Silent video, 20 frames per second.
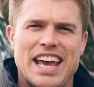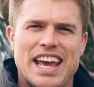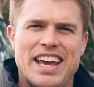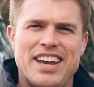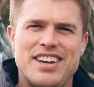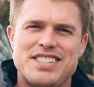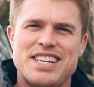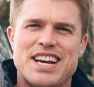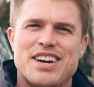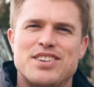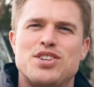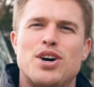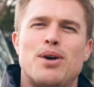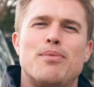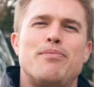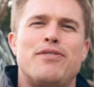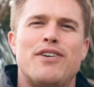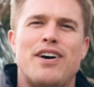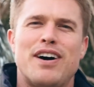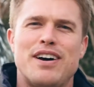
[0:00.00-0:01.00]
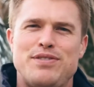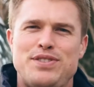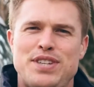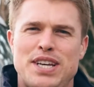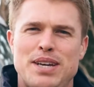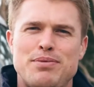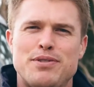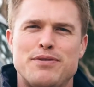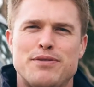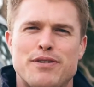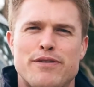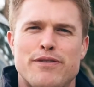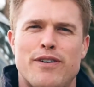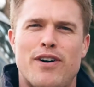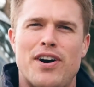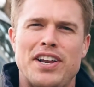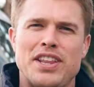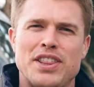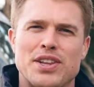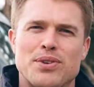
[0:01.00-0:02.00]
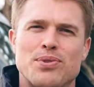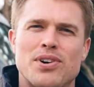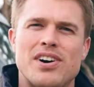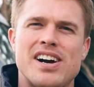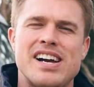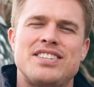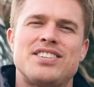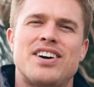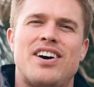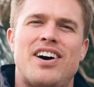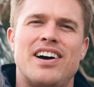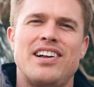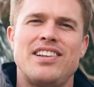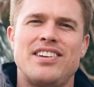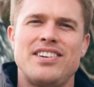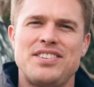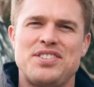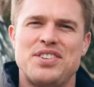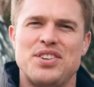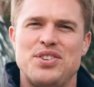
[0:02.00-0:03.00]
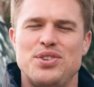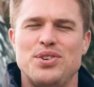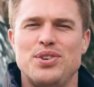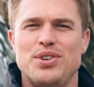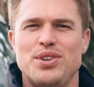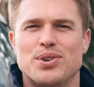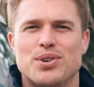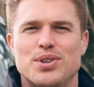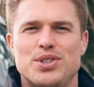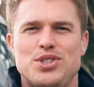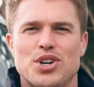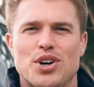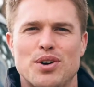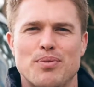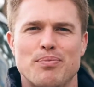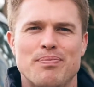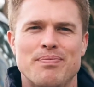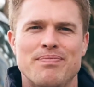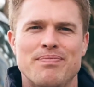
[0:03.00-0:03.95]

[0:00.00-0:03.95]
Here's our top 5 tips for finding the right tiler to do your job.